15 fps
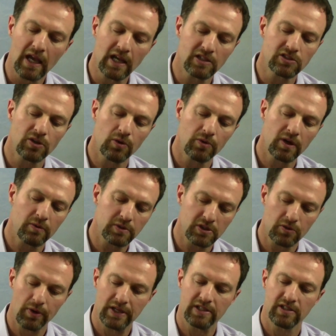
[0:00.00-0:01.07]
And so there was
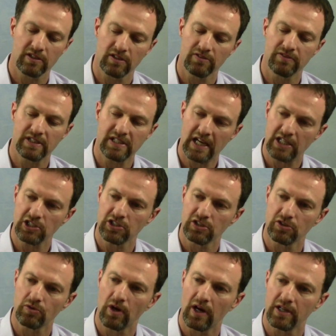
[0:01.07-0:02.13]
a great deal of
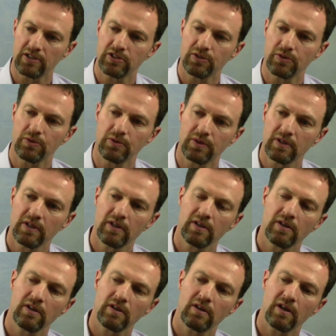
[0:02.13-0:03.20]
attention drawn to
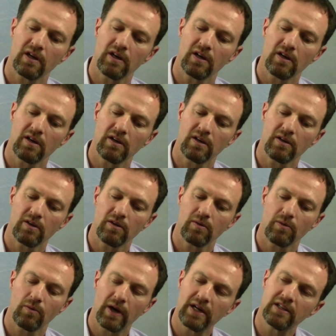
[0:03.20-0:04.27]

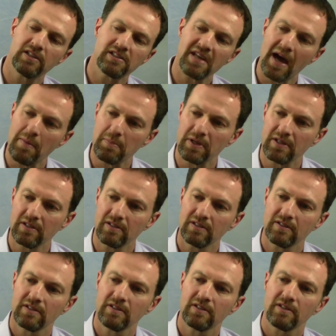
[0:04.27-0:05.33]
why did this happen?
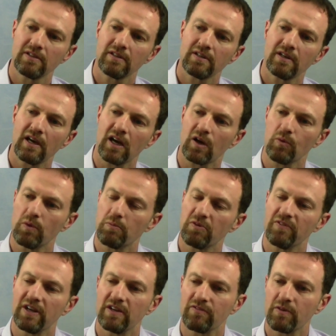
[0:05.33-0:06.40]
How can we
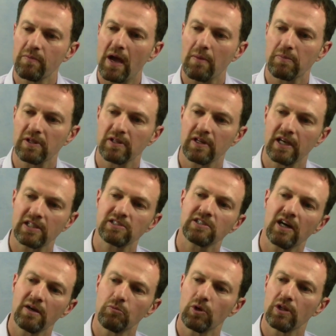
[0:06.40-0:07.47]
prevent it from happening the next
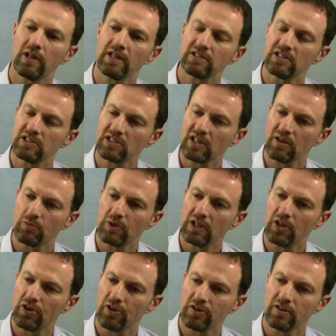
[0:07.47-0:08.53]
time? What lessons can we
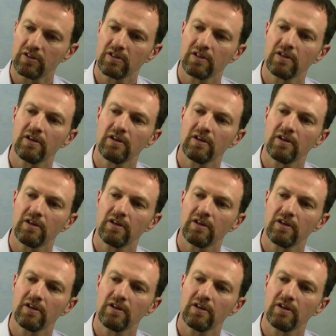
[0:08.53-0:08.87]
learn?